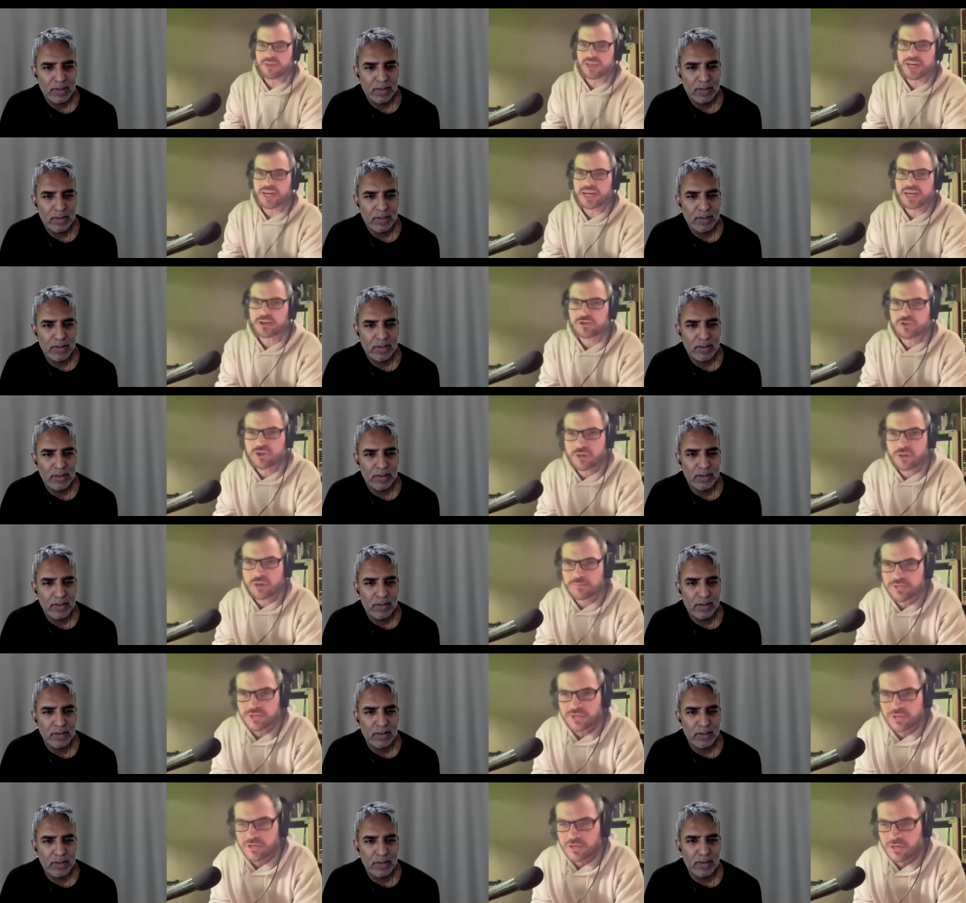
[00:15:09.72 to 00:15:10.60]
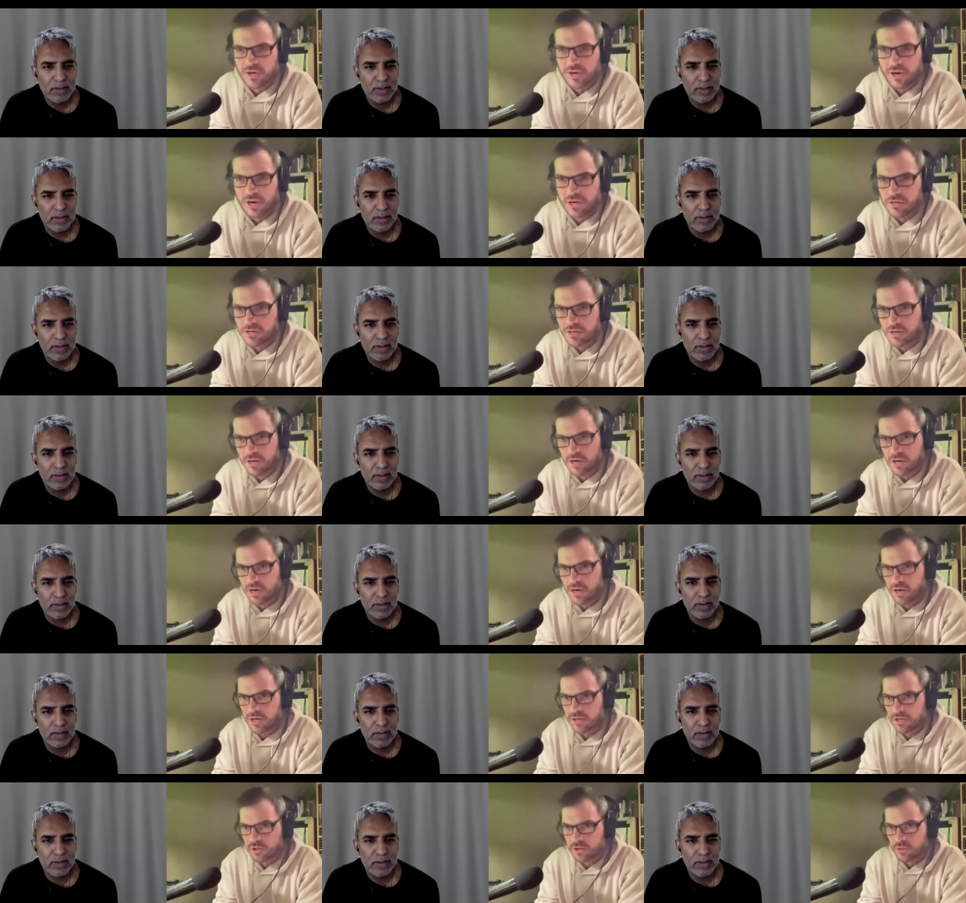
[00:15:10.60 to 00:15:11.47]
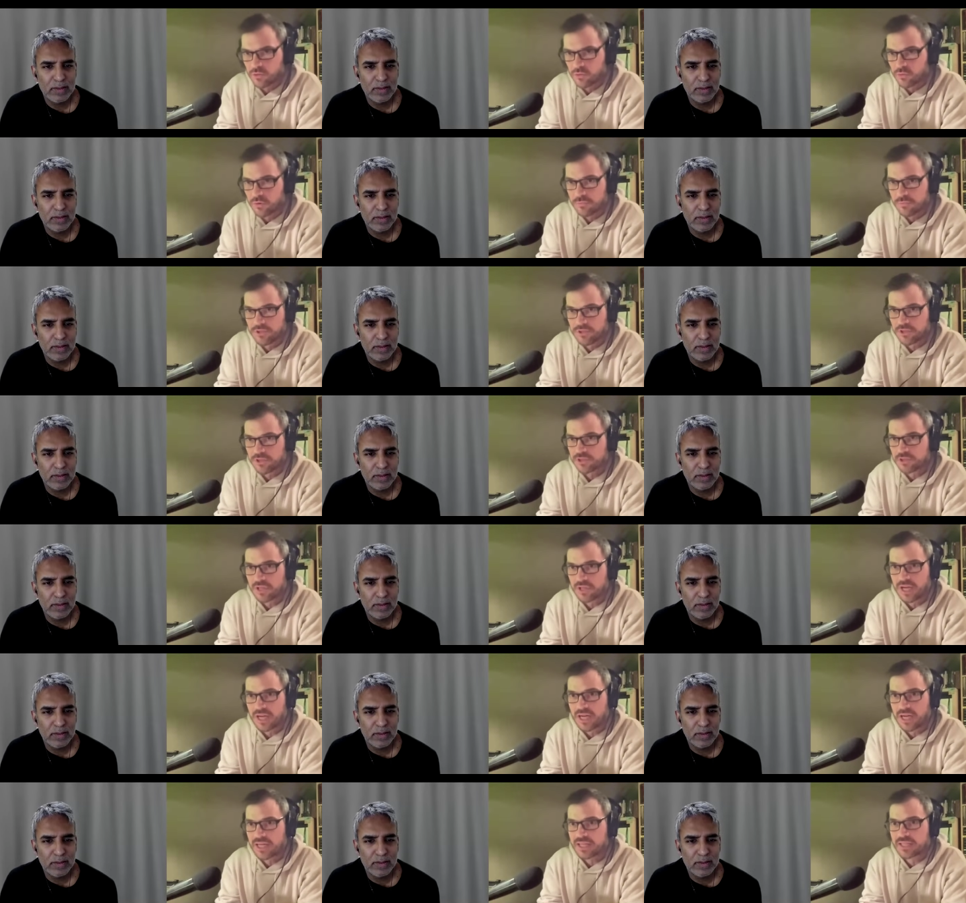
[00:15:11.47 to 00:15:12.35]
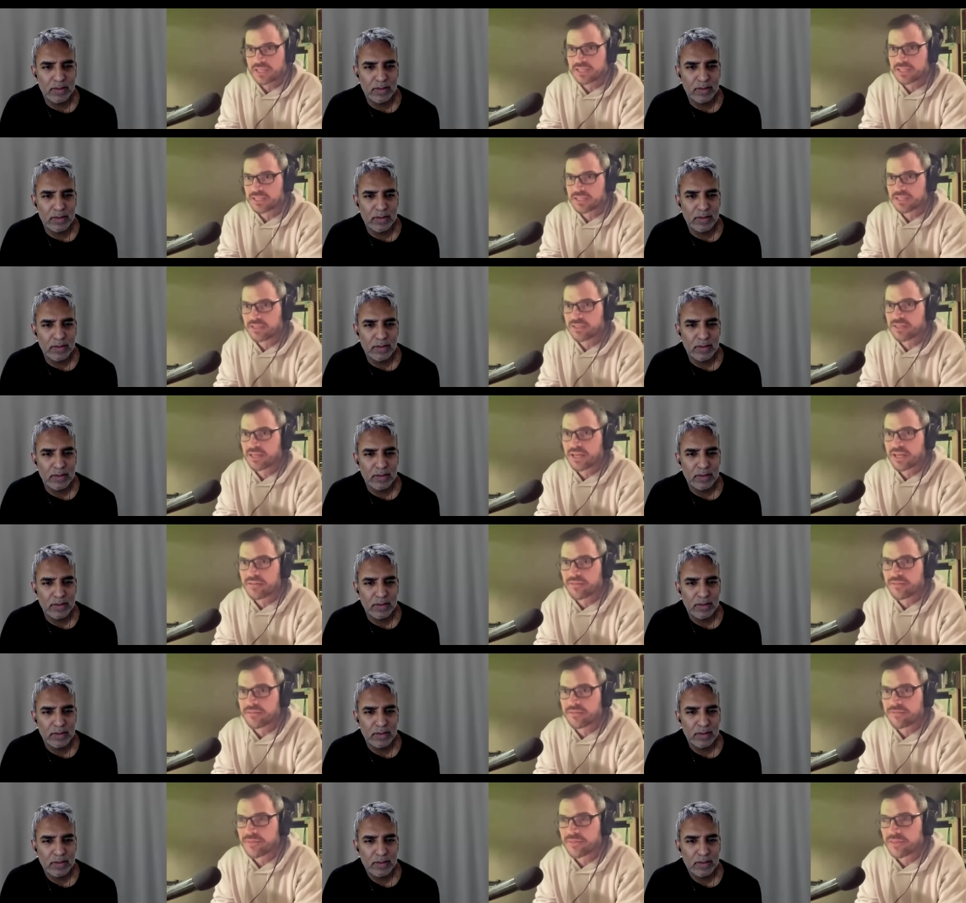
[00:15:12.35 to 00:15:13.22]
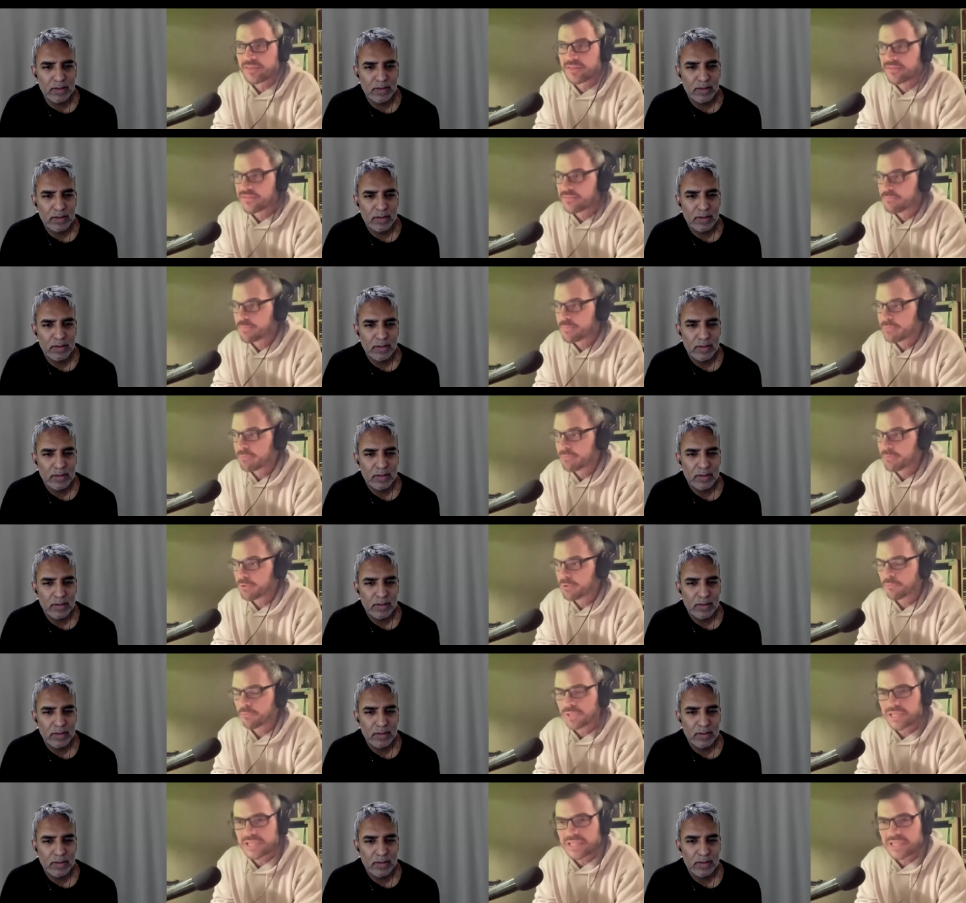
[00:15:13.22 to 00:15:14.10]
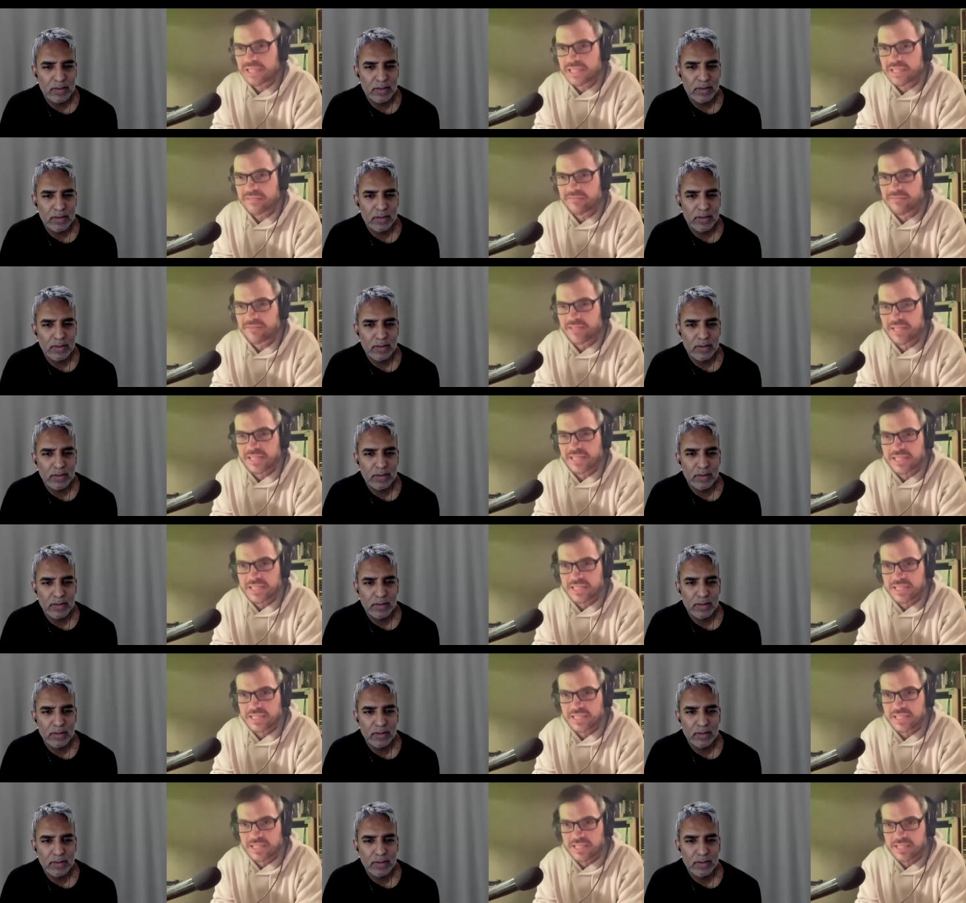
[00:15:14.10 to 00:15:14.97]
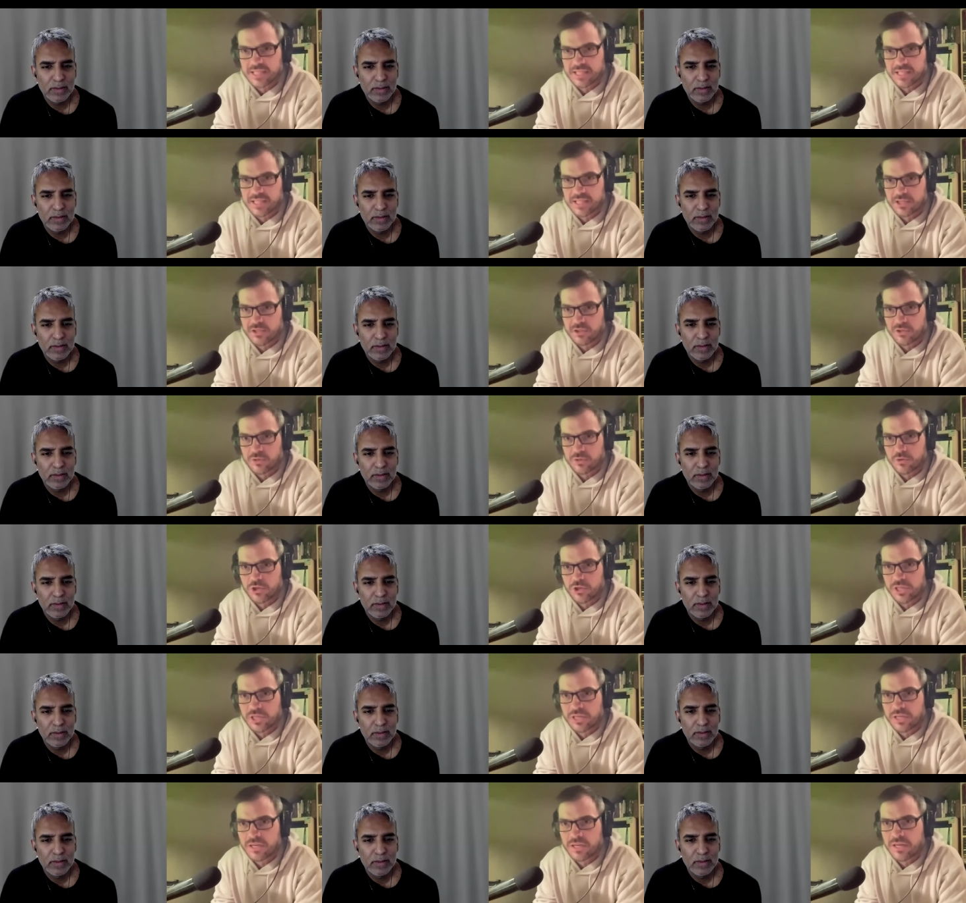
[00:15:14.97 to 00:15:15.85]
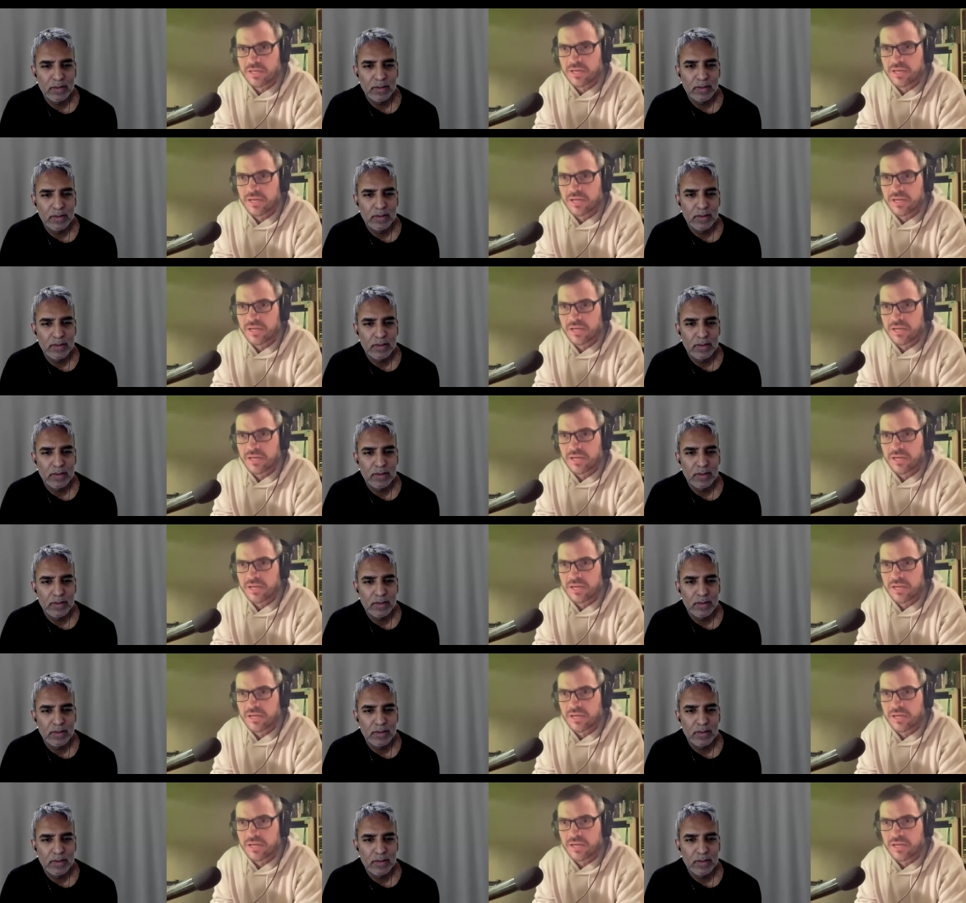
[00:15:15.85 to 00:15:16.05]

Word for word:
Speaker 1: the airdrops are are are criminal. I, that people believe that this is a solution.